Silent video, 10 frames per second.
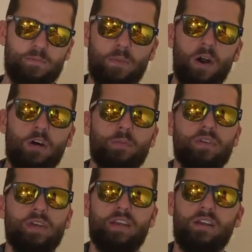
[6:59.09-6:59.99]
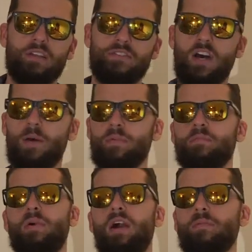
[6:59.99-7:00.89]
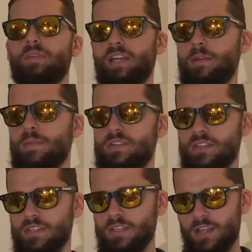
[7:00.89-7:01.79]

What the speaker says: polymer layer on top and bottom, like I mentioned.